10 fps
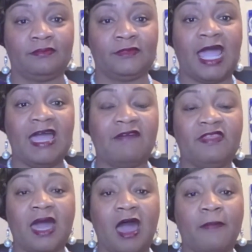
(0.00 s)
I have
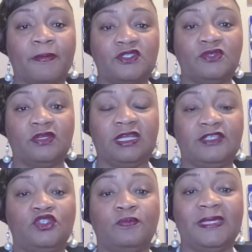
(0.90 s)
the opportunity
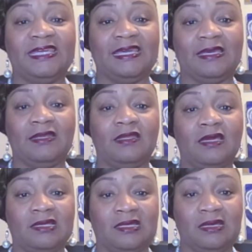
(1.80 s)
to begin
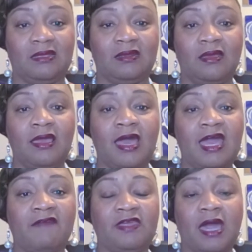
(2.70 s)
again. I
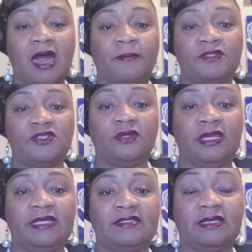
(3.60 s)
have the
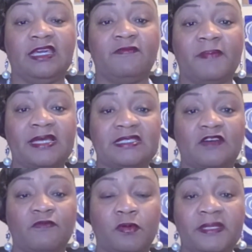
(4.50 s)
opportunity to give
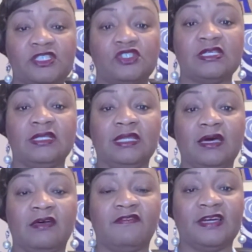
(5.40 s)
myself permission to
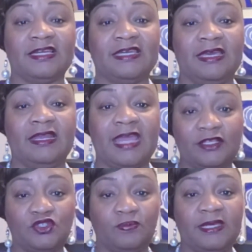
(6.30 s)
love again
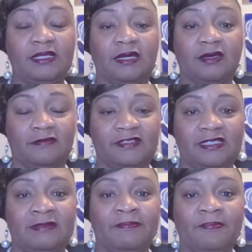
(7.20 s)
and to be loved.
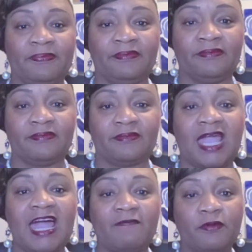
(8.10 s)
I
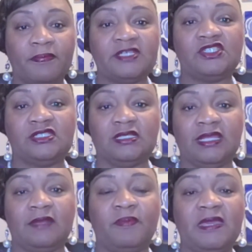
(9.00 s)
have permission to
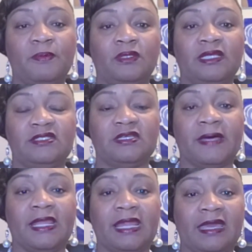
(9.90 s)
let people into
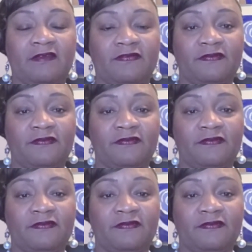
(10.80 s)
my life.